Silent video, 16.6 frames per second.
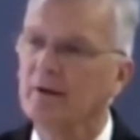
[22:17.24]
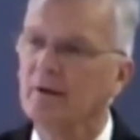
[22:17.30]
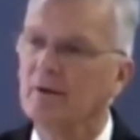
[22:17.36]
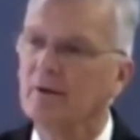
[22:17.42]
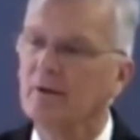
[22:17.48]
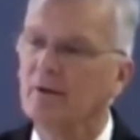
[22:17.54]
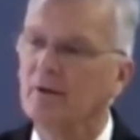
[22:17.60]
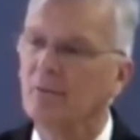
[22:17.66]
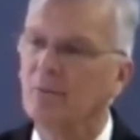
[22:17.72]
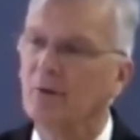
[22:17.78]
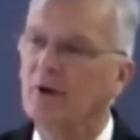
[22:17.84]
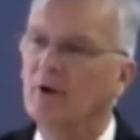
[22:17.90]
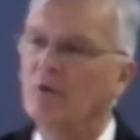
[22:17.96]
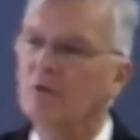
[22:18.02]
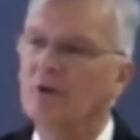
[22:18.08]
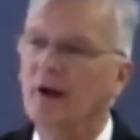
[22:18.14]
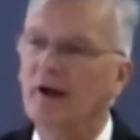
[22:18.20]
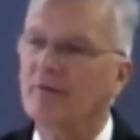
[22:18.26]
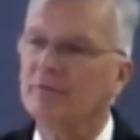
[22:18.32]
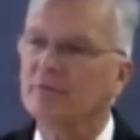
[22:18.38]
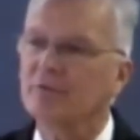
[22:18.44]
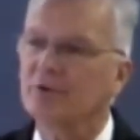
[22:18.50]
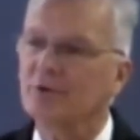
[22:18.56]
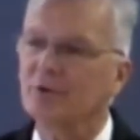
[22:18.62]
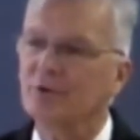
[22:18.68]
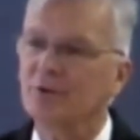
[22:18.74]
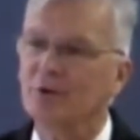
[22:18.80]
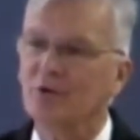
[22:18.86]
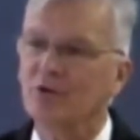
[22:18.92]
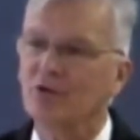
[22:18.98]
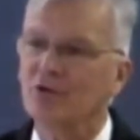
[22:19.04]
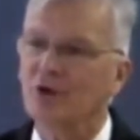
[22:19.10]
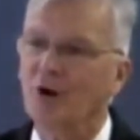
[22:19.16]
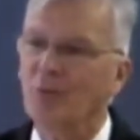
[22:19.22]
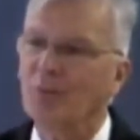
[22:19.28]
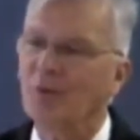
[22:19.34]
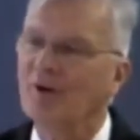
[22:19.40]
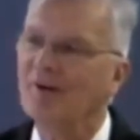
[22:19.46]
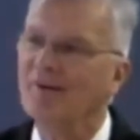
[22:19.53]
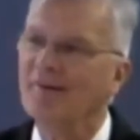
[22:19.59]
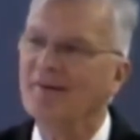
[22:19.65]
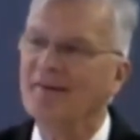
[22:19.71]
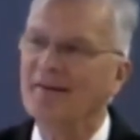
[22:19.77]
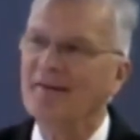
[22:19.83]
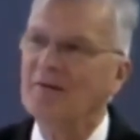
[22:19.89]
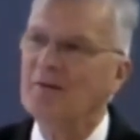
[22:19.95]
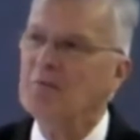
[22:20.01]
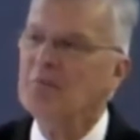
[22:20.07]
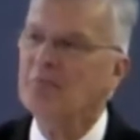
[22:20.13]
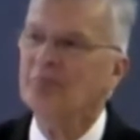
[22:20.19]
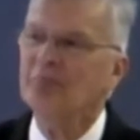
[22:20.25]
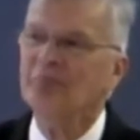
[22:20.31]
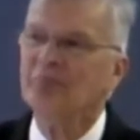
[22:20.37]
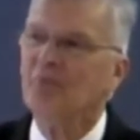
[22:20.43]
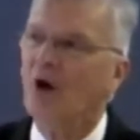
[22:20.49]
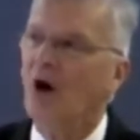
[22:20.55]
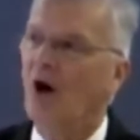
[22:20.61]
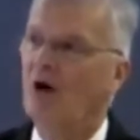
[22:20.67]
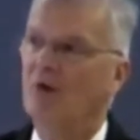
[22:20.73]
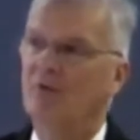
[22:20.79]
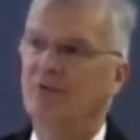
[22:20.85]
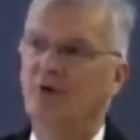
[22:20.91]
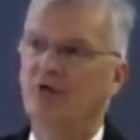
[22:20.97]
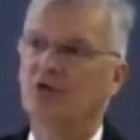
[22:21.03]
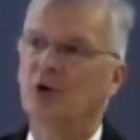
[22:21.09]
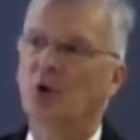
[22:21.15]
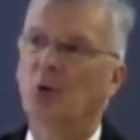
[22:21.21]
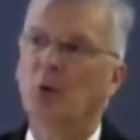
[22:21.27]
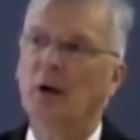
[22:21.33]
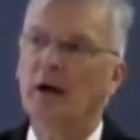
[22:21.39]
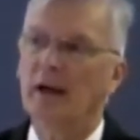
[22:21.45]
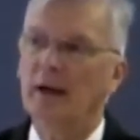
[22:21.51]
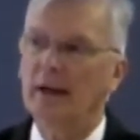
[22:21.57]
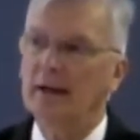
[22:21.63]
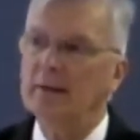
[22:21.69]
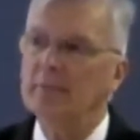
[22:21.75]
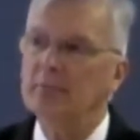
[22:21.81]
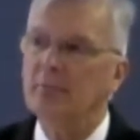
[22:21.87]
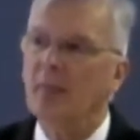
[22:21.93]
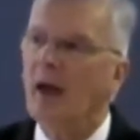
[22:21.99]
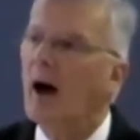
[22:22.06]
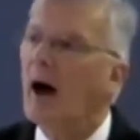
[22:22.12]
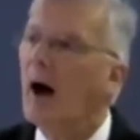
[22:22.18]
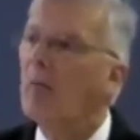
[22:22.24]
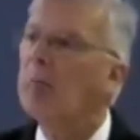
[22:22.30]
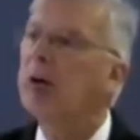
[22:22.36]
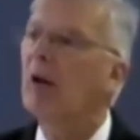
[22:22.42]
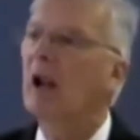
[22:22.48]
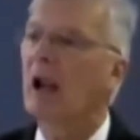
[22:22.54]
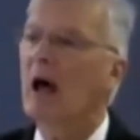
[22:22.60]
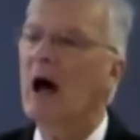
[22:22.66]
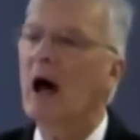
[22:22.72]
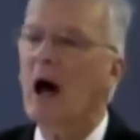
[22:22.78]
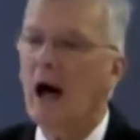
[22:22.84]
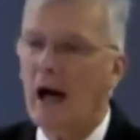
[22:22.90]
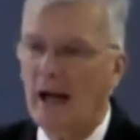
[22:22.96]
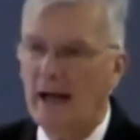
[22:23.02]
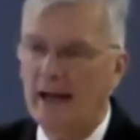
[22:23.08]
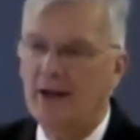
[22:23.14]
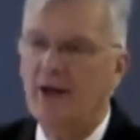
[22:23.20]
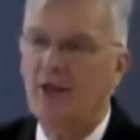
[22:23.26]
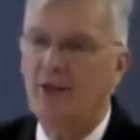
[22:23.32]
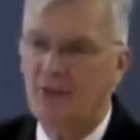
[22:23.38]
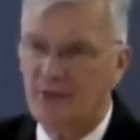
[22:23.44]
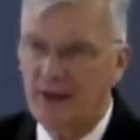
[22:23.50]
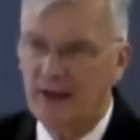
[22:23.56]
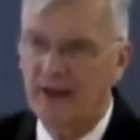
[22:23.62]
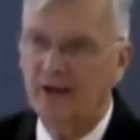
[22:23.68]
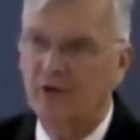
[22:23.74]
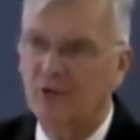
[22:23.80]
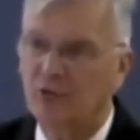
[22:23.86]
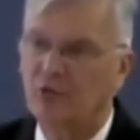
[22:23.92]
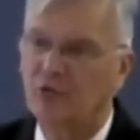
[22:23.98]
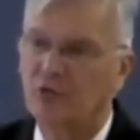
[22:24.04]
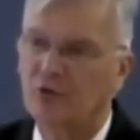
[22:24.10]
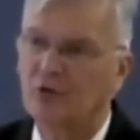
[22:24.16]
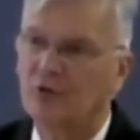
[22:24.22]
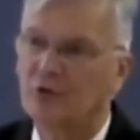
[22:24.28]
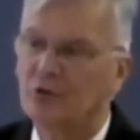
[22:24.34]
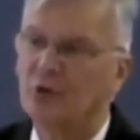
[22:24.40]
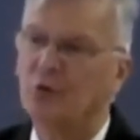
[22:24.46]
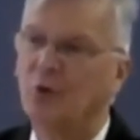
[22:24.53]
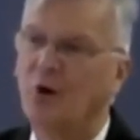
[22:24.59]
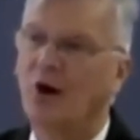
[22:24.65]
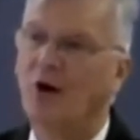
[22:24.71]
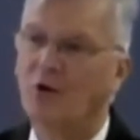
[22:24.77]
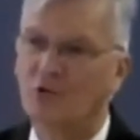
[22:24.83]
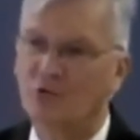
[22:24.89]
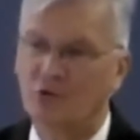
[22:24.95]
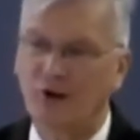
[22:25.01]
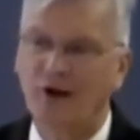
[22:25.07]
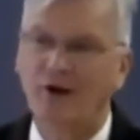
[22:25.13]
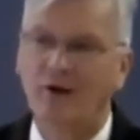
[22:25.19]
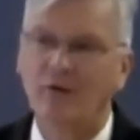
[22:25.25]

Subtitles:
We don't have to, in some artificial way, apply things to ourselves